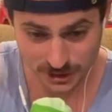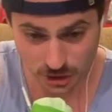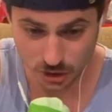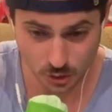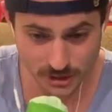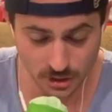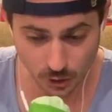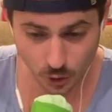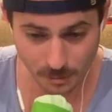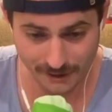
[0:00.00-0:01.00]
straight to the
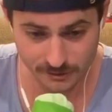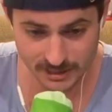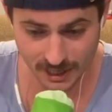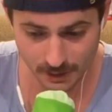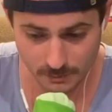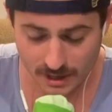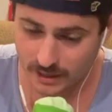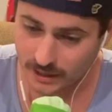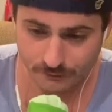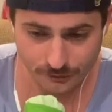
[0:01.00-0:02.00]
hoop every time,
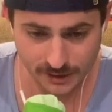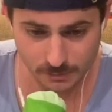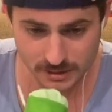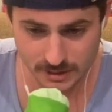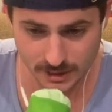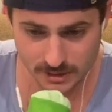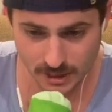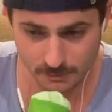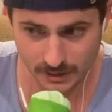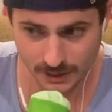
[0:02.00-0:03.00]
like, Frank Kaminsky's not
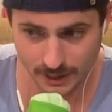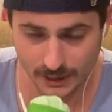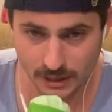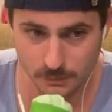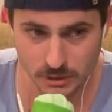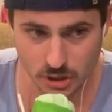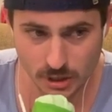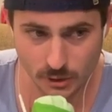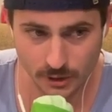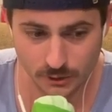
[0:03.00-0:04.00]
stopping that guy. And keeping Jay
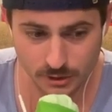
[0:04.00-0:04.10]
Crowder on the